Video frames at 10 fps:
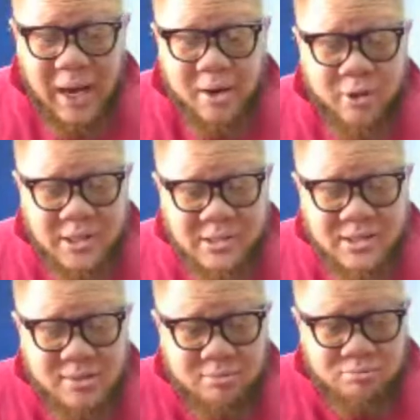
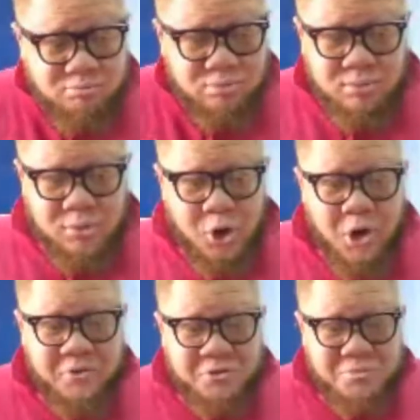hours
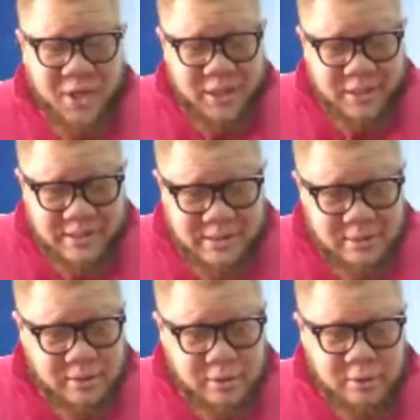or even
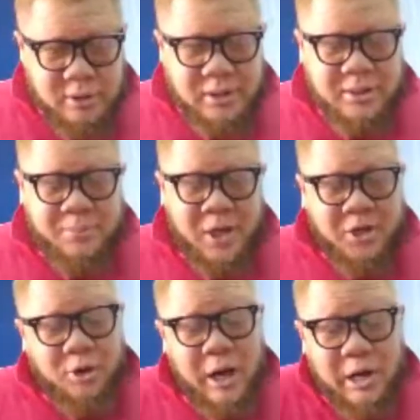minutes,
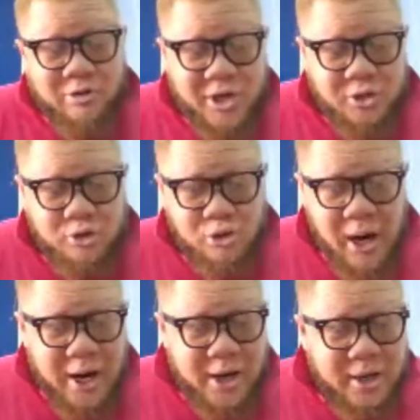depending on how ready you
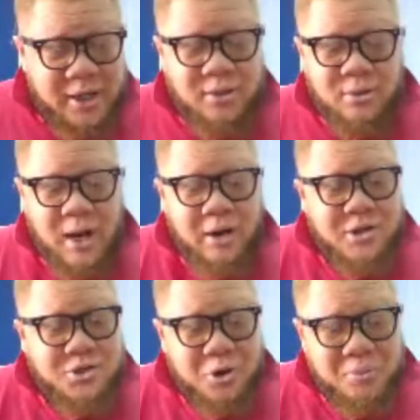are, in
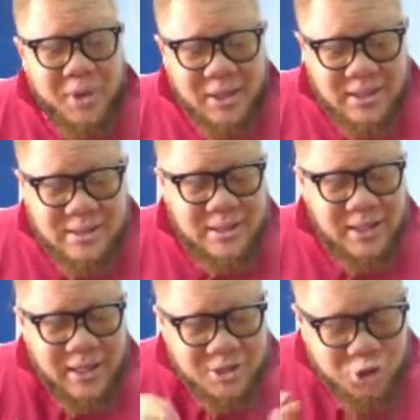hours or minutes,
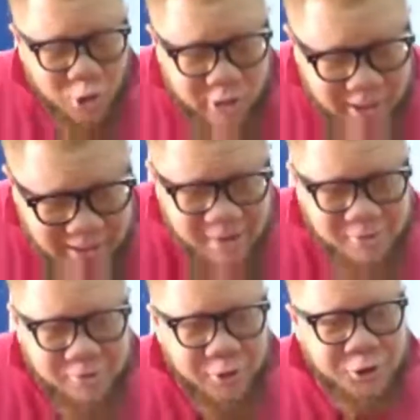it is already
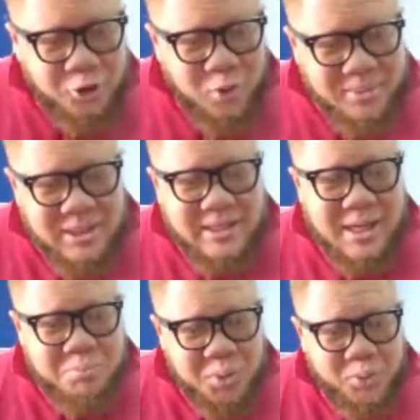live on your
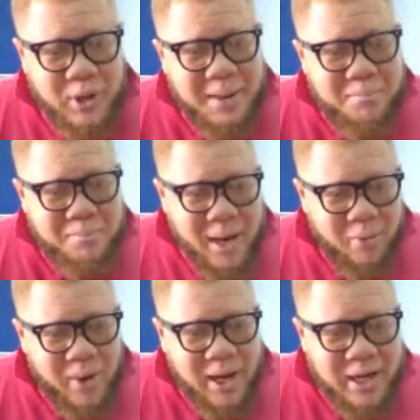website, and people can
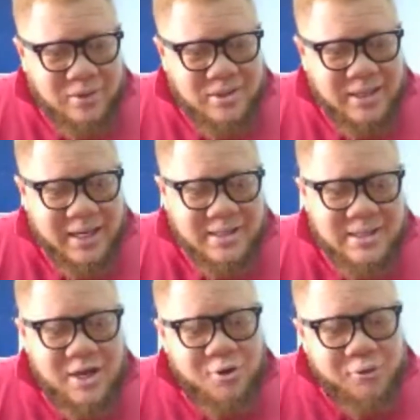buy Wakana
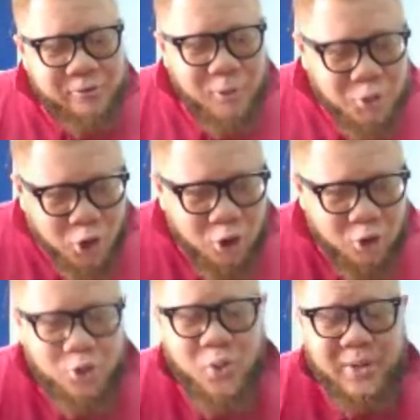tickets from your
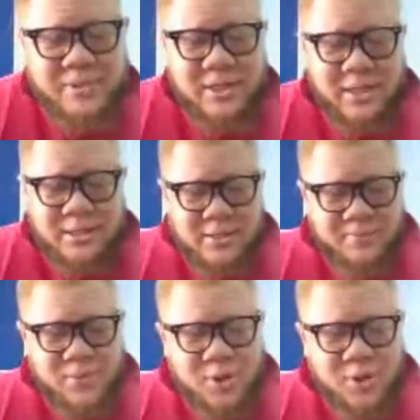own website.